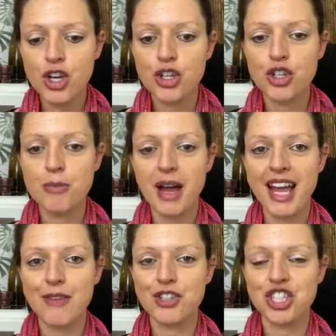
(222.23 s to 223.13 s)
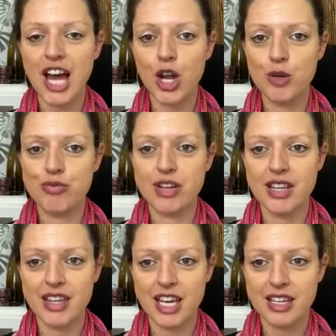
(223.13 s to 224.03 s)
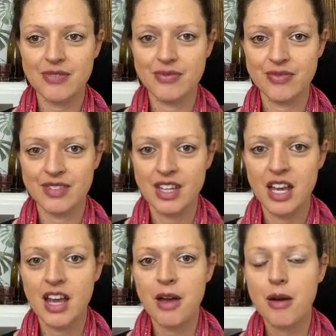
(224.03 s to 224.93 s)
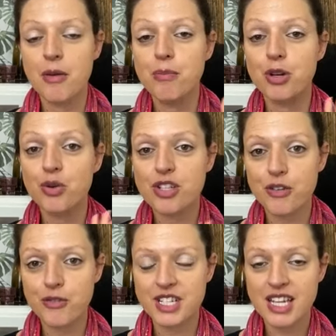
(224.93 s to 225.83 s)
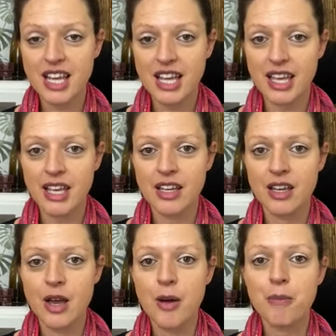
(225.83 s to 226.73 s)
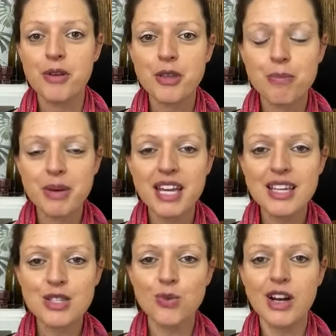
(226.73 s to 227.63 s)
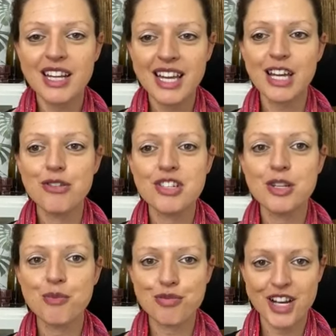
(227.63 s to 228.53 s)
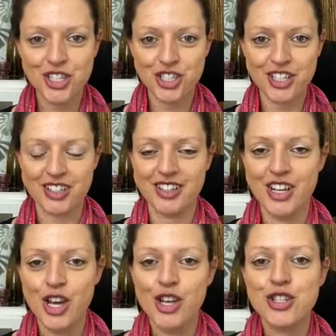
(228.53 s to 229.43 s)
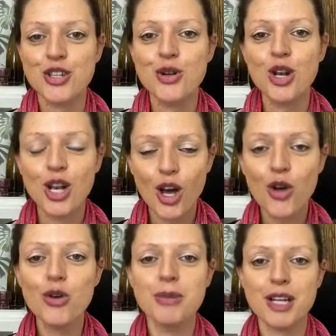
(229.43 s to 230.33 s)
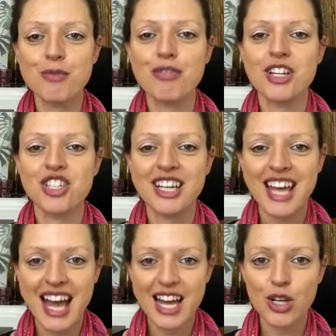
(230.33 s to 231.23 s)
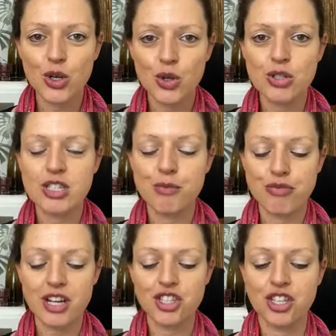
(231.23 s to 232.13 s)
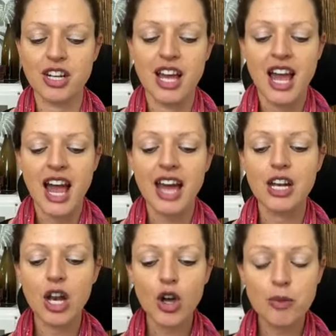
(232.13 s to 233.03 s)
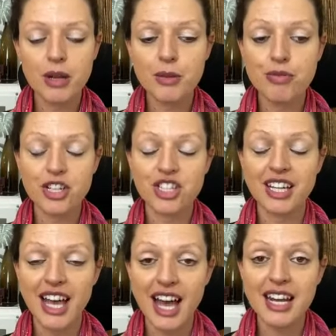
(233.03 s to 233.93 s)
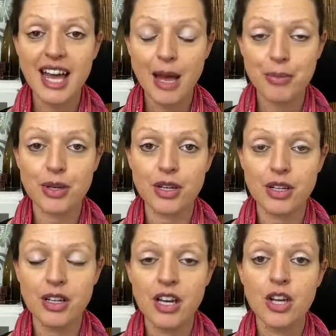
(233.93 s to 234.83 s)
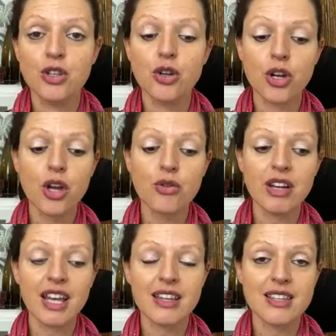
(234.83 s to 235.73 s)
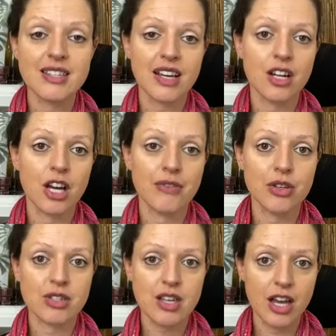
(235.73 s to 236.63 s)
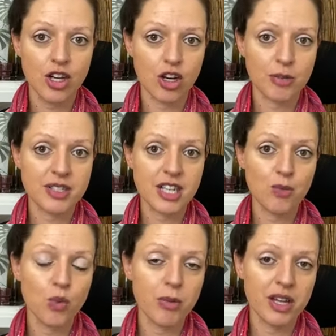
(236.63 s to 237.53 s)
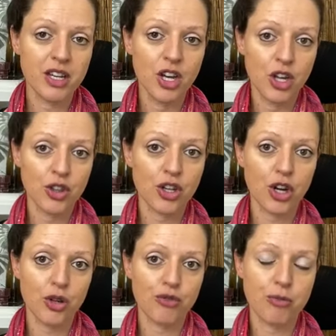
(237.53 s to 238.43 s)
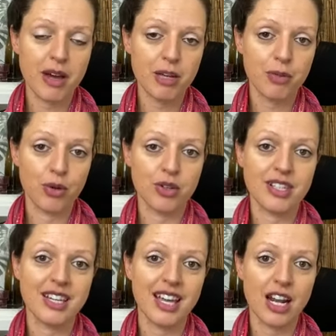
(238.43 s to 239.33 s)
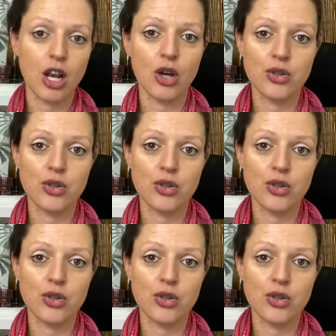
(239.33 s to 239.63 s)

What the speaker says: You might have shallow breathing, but also fatigue. But the biggest one here is depression. So low blood pressure can cause depression, and low blood pressure can happen not only in the second half of your cycle, but some women that go through menopause can get low